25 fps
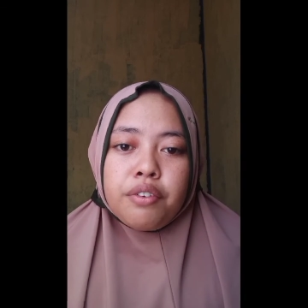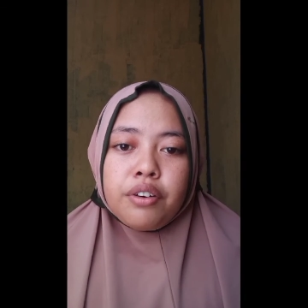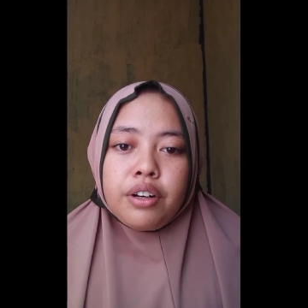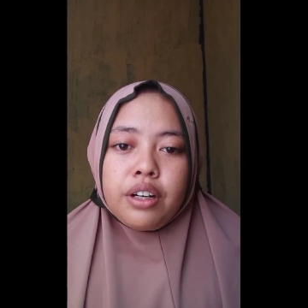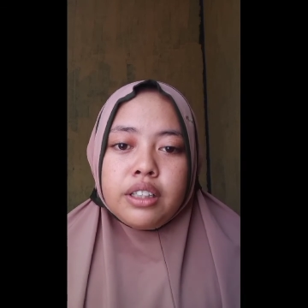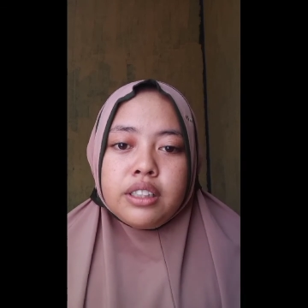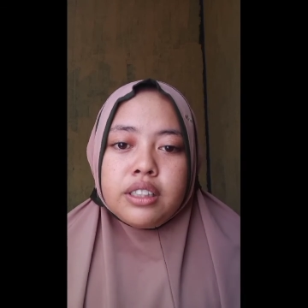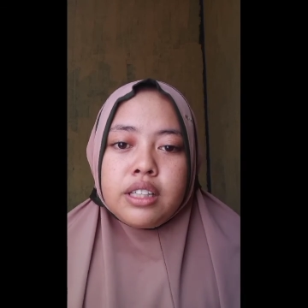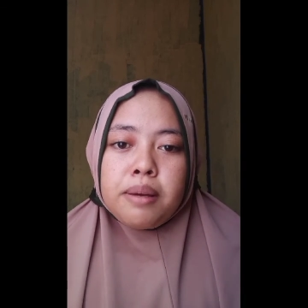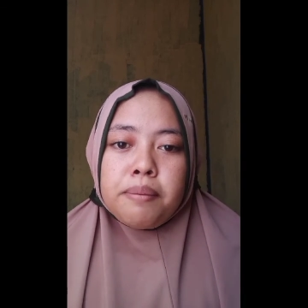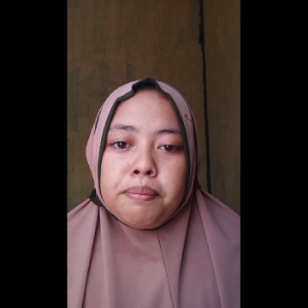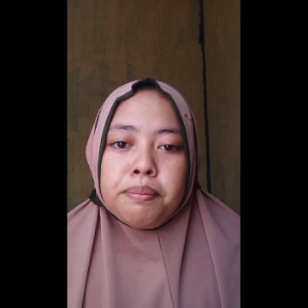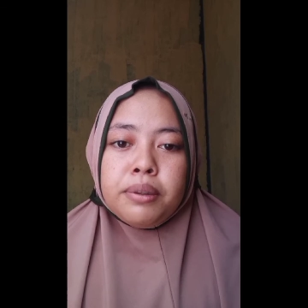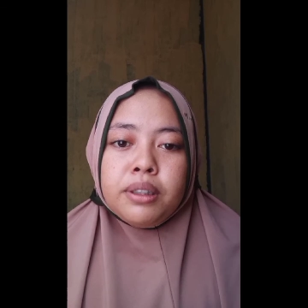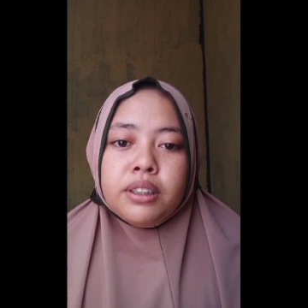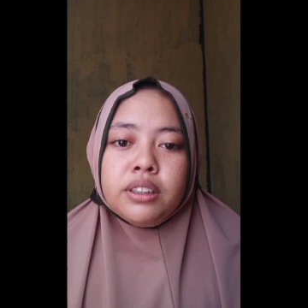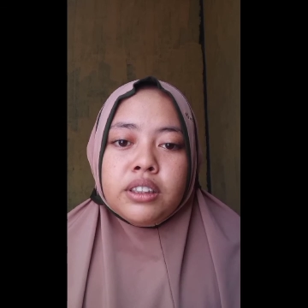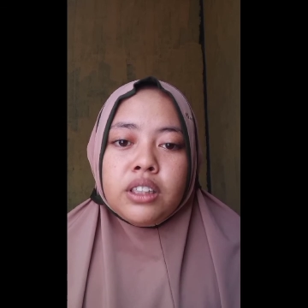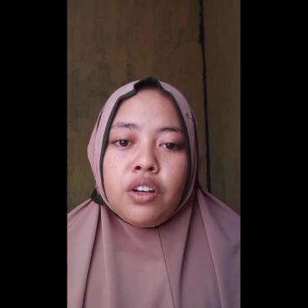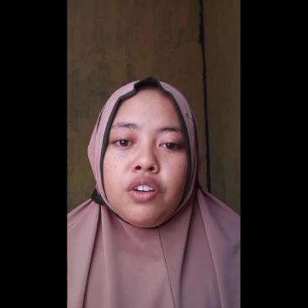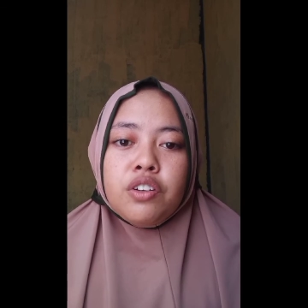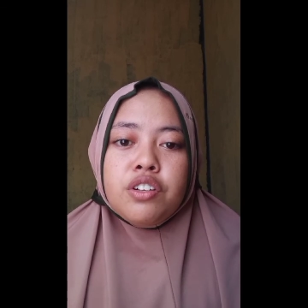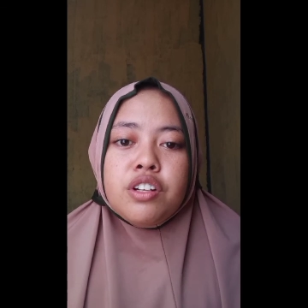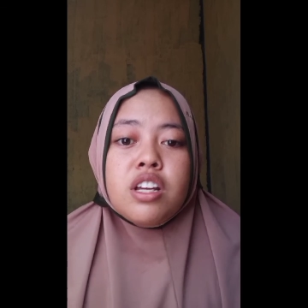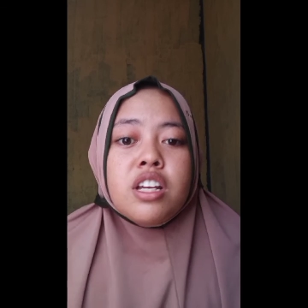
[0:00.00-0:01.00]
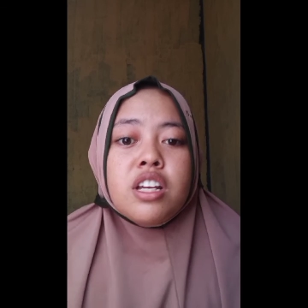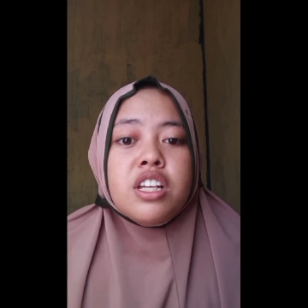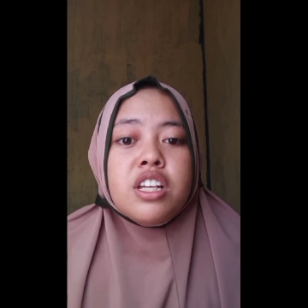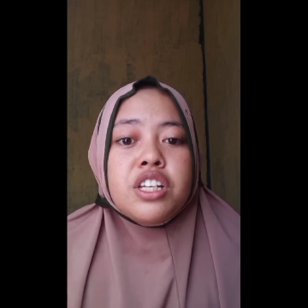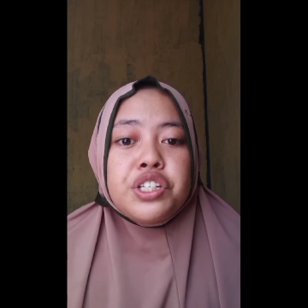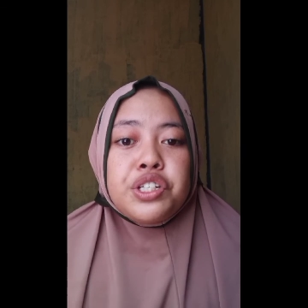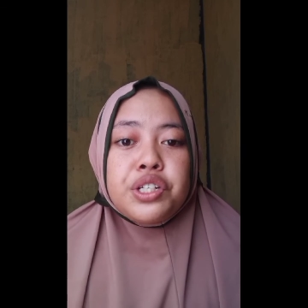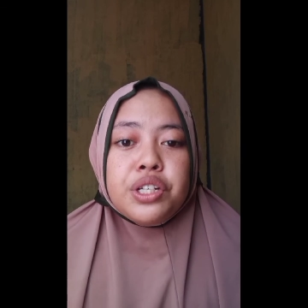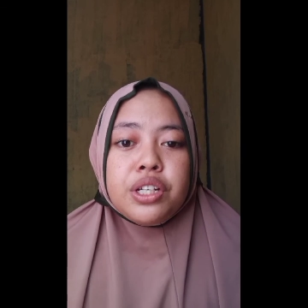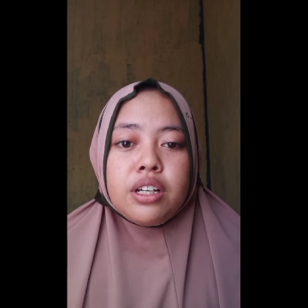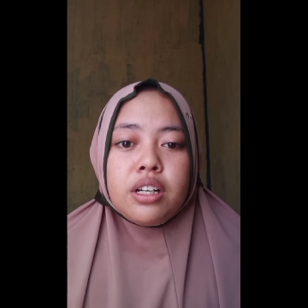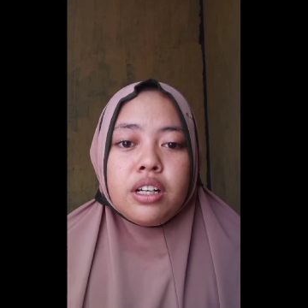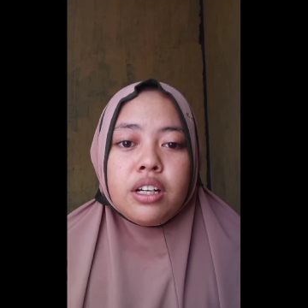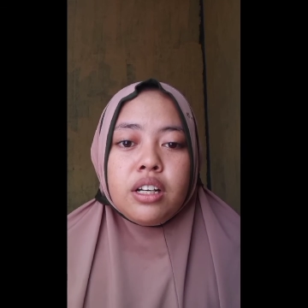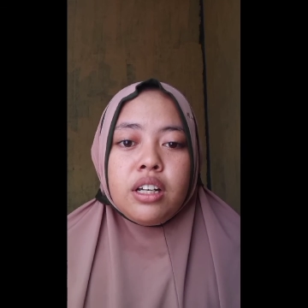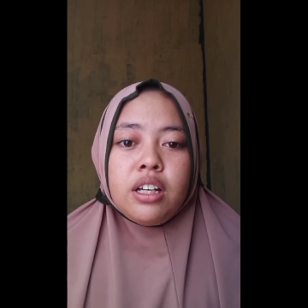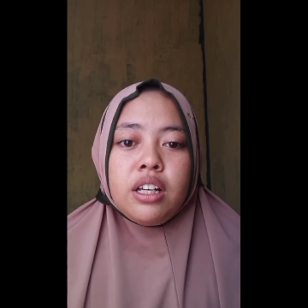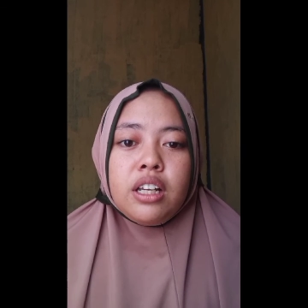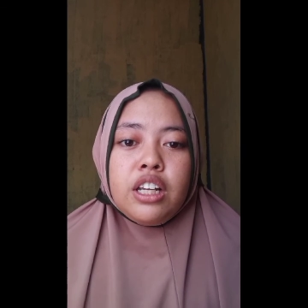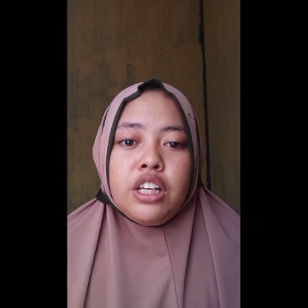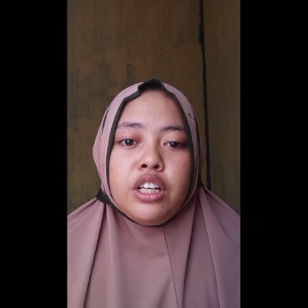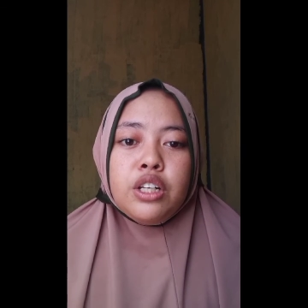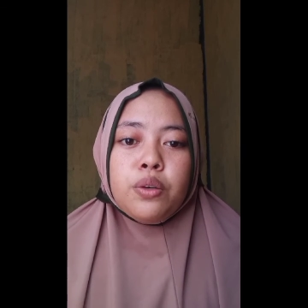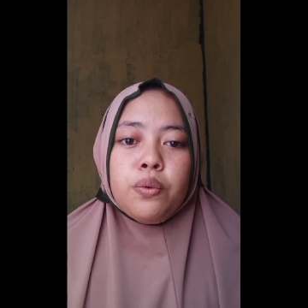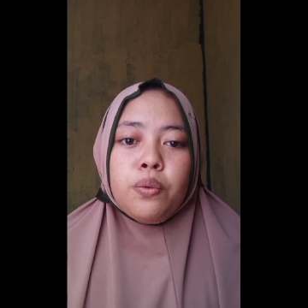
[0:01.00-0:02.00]
For example, sound J
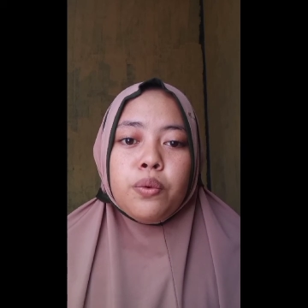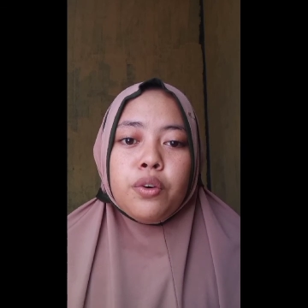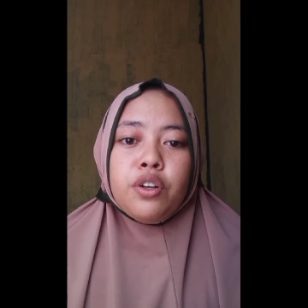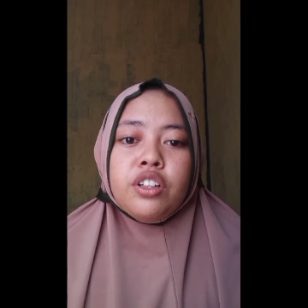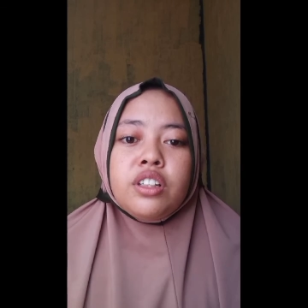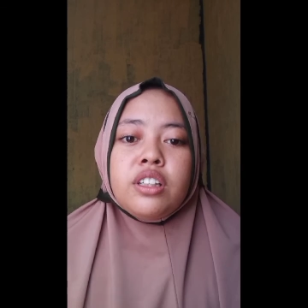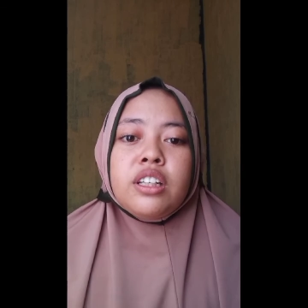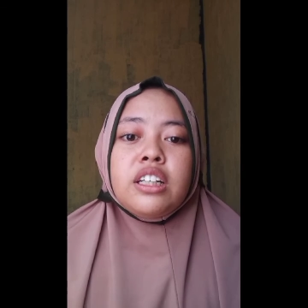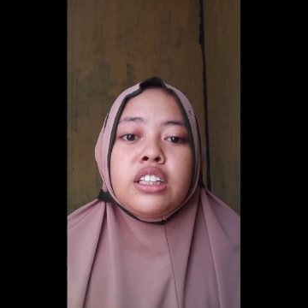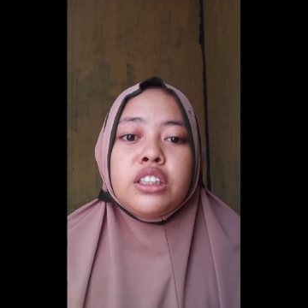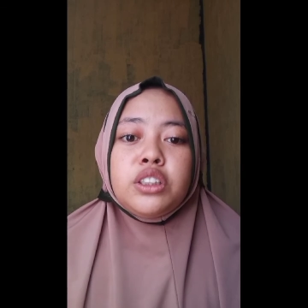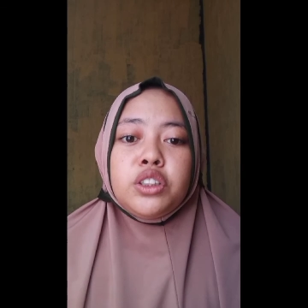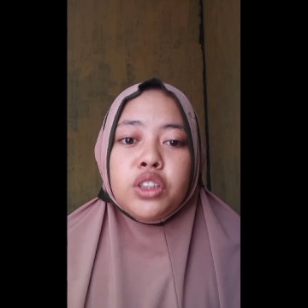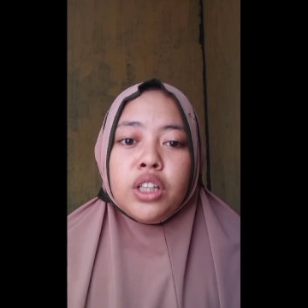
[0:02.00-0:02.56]
in the word